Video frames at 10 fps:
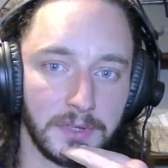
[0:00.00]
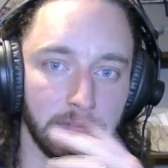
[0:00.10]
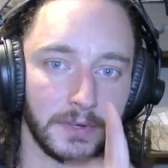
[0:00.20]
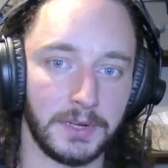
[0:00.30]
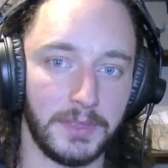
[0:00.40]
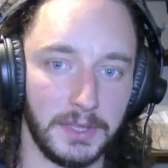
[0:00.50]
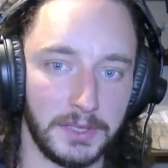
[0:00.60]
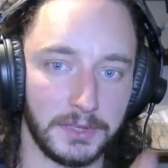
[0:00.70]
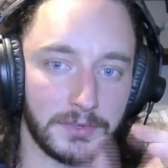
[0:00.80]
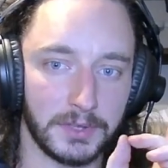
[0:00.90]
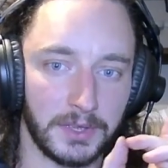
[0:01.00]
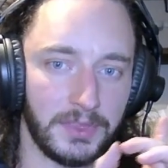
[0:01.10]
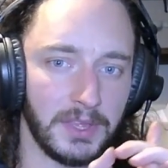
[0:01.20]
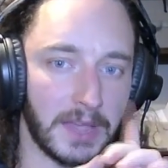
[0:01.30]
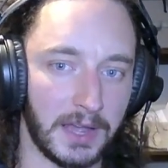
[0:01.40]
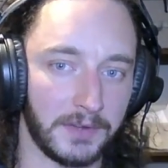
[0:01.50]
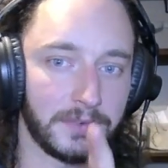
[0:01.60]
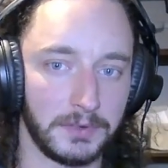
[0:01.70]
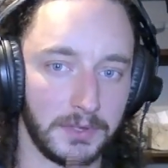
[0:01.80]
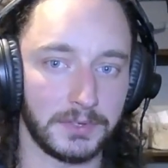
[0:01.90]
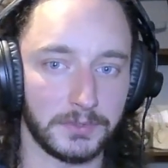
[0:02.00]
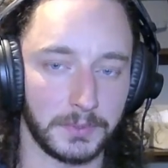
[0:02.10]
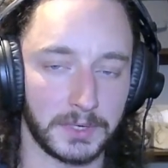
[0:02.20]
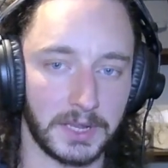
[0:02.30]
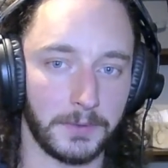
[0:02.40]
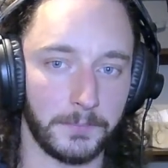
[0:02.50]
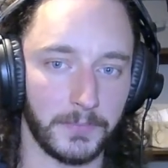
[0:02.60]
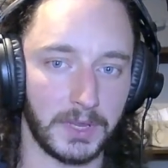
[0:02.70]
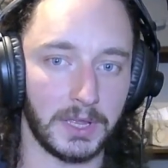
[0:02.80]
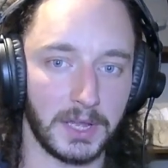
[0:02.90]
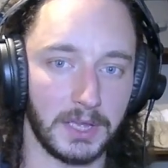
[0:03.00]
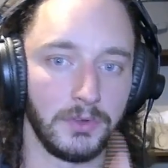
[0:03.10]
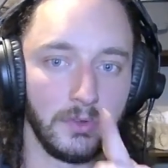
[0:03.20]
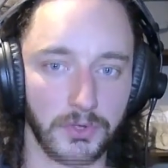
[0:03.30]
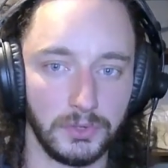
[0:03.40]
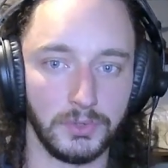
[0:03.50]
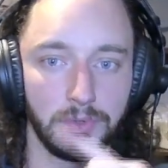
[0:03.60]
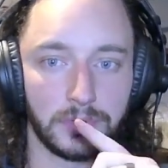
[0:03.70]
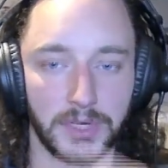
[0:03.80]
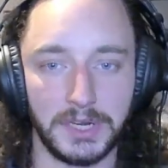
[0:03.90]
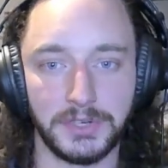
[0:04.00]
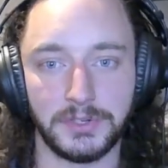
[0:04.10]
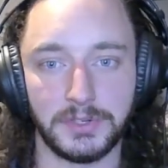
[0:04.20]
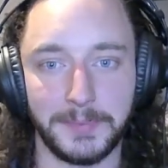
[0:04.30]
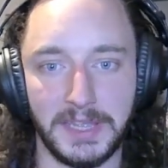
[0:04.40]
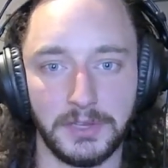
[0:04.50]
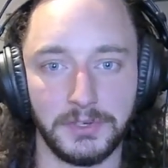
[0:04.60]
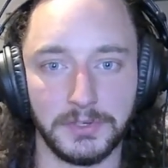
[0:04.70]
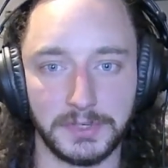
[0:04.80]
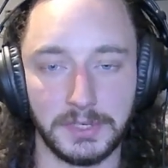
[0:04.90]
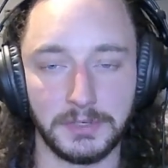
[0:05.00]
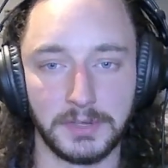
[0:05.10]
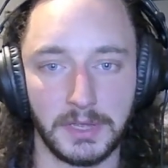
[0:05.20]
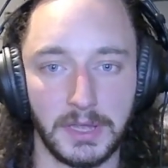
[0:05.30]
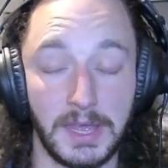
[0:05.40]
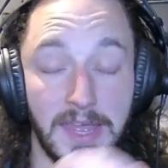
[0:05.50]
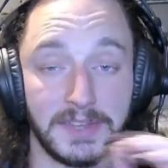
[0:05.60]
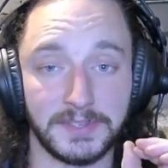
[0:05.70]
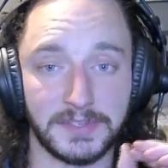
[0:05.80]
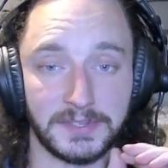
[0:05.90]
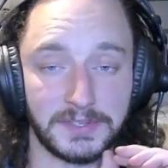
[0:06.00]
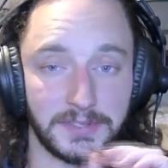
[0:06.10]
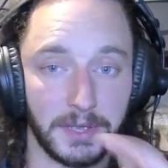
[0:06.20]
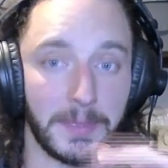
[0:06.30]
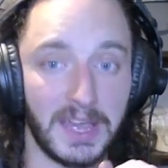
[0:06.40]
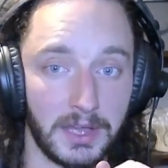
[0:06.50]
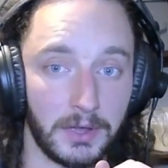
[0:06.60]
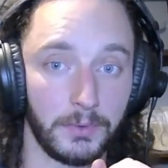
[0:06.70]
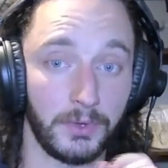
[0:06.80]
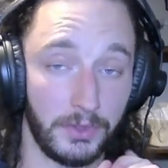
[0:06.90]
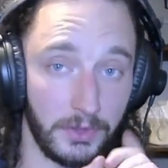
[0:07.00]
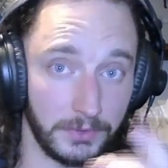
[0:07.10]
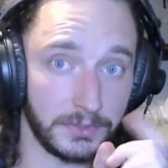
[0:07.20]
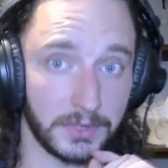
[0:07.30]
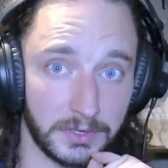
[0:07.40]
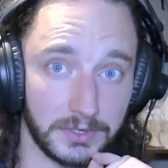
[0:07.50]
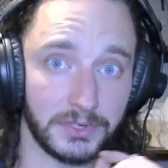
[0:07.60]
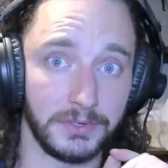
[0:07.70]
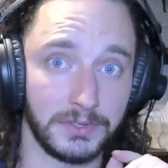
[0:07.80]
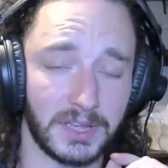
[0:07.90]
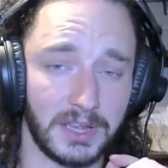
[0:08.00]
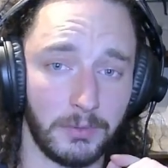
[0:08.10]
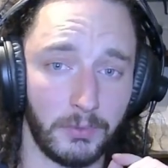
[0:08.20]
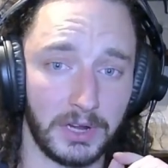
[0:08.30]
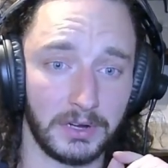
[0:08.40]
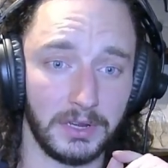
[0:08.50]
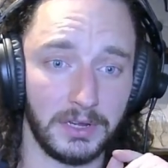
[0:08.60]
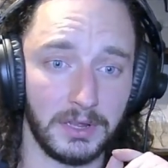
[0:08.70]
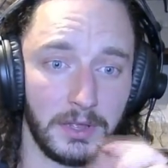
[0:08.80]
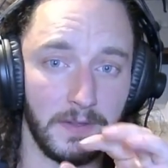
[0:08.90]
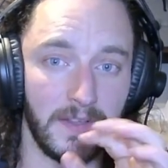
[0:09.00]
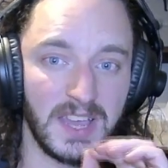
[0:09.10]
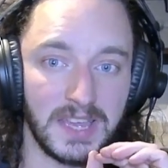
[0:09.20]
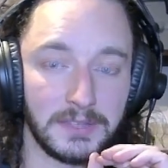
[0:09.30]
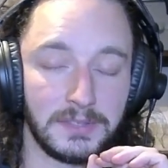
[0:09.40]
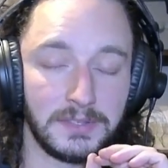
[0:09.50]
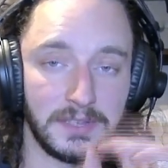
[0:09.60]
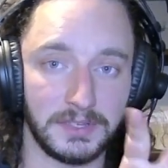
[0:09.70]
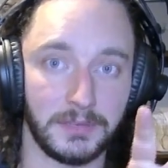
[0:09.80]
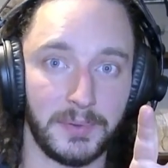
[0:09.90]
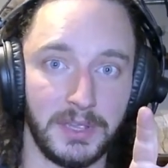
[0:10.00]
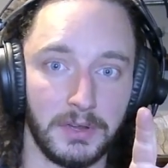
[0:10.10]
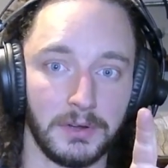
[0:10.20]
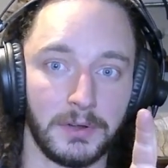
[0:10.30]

Funny thing is, I think after this workout, I got new training shoes I began using, and somehow those current shoes I'm wearing disappeared.